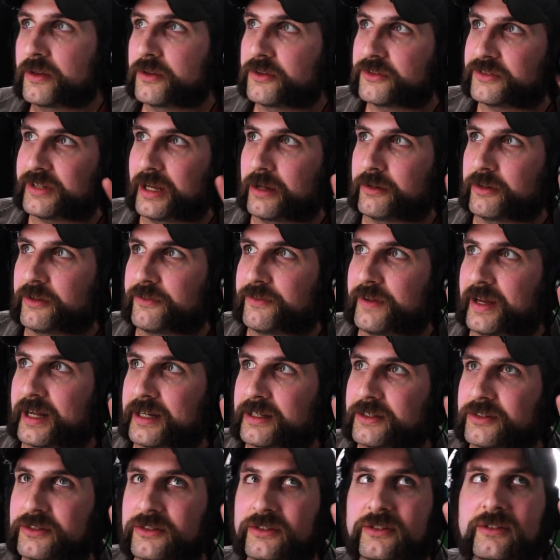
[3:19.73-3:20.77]
Sound
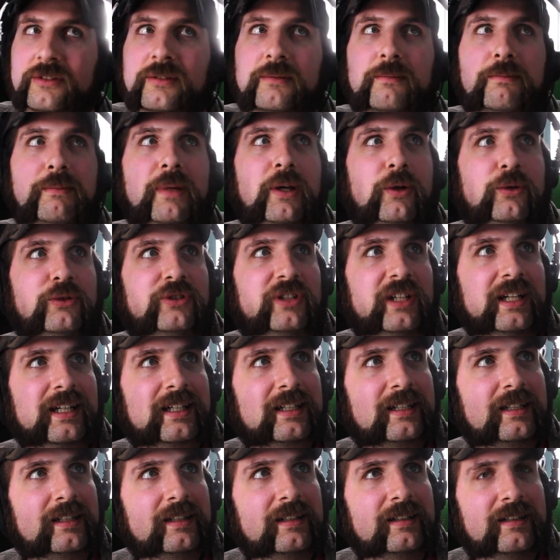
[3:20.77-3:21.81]
effects, music,